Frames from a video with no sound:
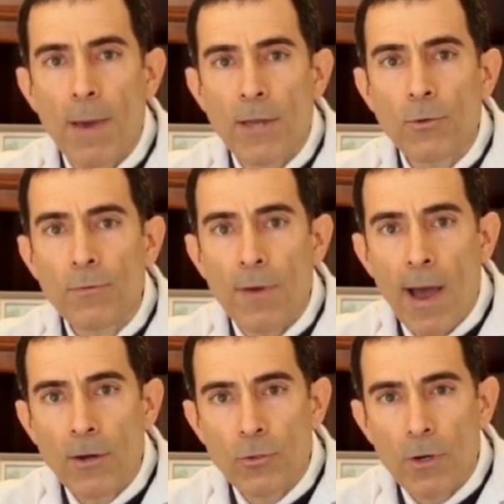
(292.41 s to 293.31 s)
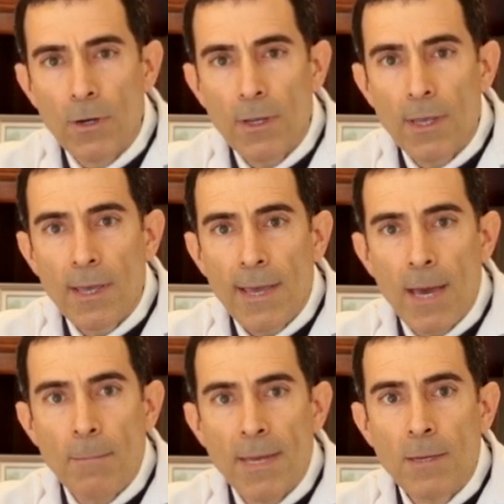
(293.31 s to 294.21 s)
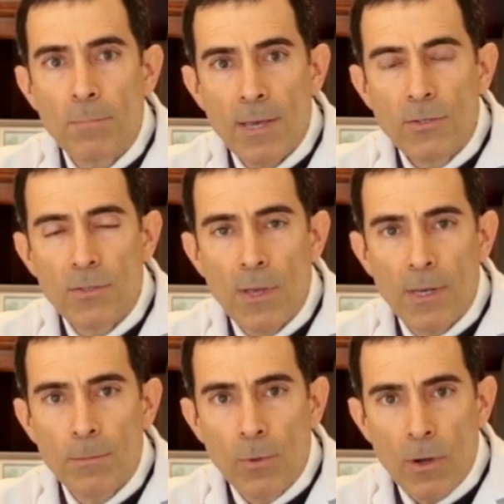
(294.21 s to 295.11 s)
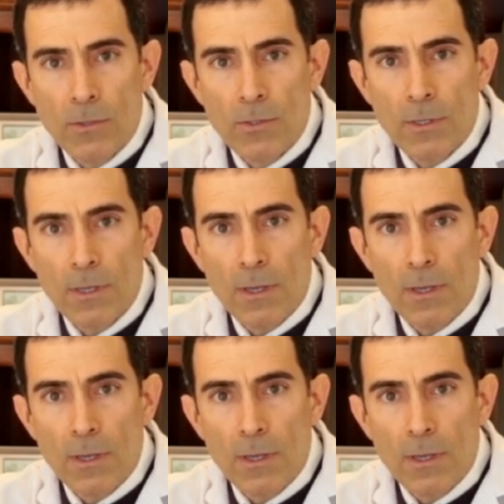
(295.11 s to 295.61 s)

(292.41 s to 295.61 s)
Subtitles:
manufacturer and many best-selling books.